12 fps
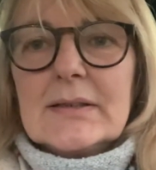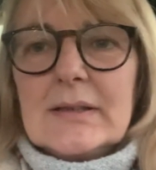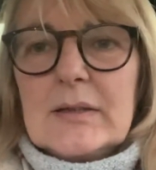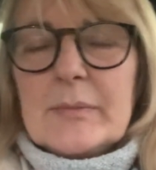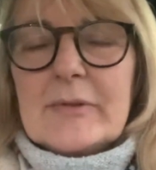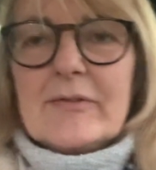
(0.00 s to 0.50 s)

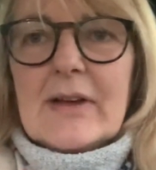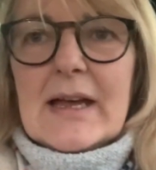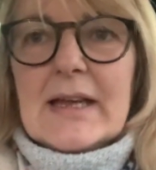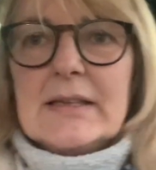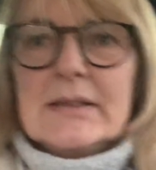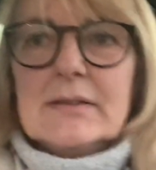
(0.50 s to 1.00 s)
It'll be
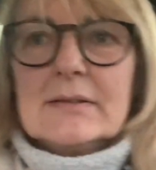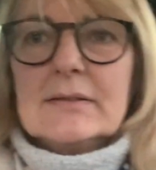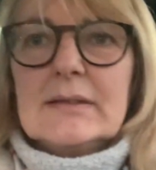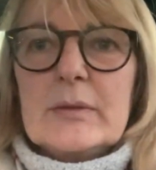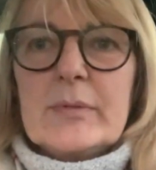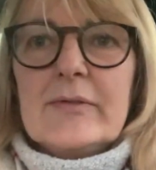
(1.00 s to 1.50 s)

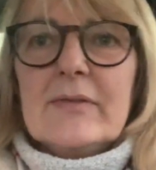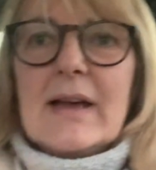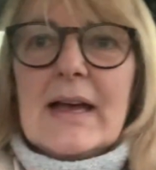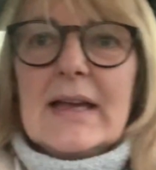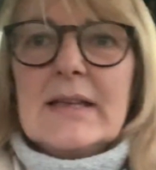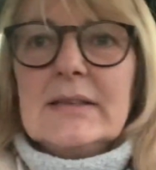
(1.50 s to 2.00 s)
fine. It'll be
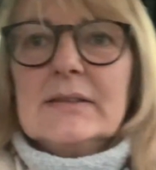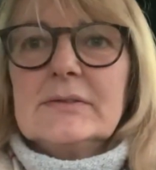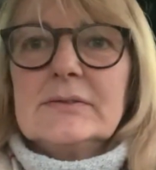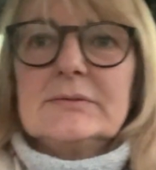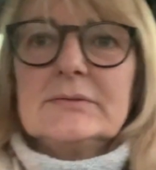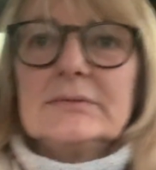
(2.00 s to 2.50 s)
fine.
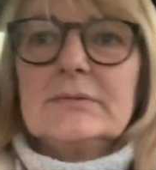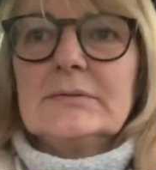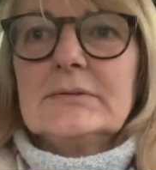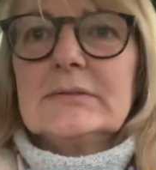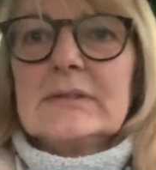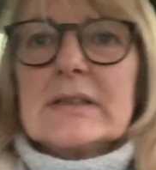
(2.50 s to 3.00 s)

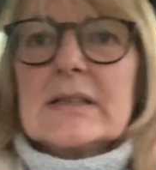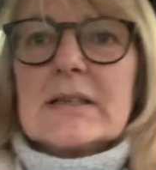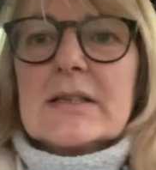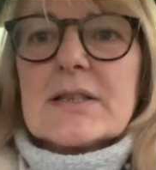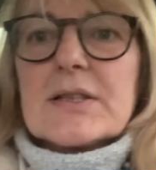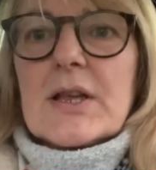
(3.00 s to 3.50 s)

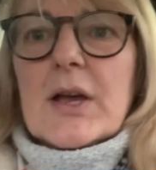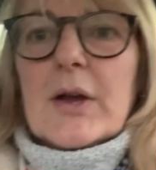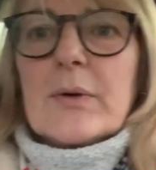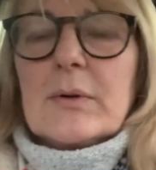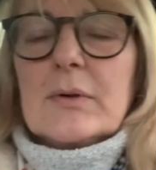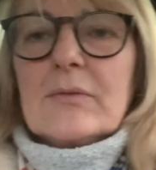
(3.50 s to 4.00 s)

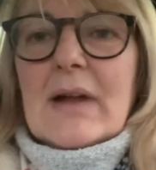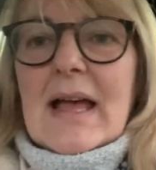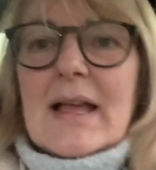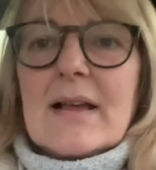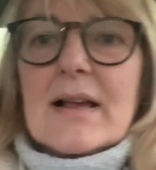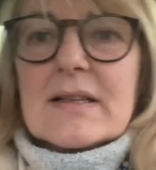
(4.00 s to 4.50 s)
So, right,
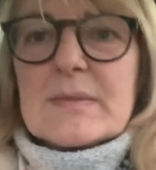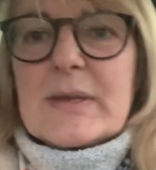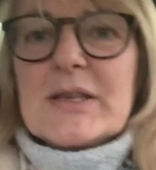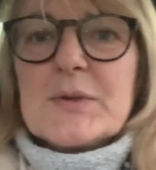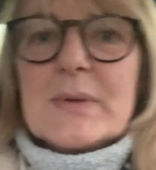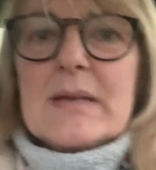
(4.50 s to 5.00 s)
I'll
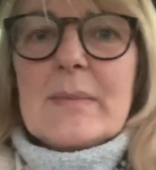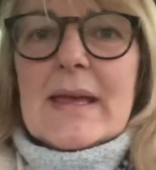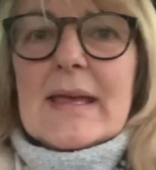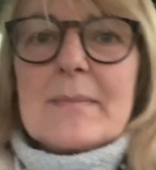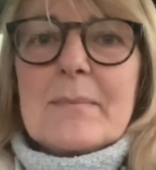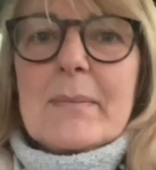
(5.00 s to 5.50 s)
speak to you in a
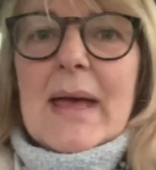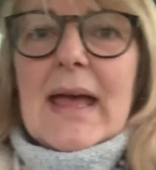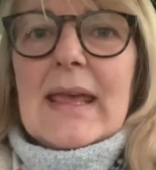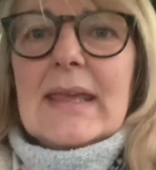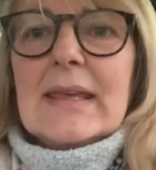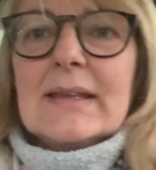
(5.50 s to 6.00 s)
bit.
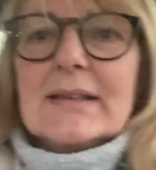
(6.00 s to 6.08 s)
Bye.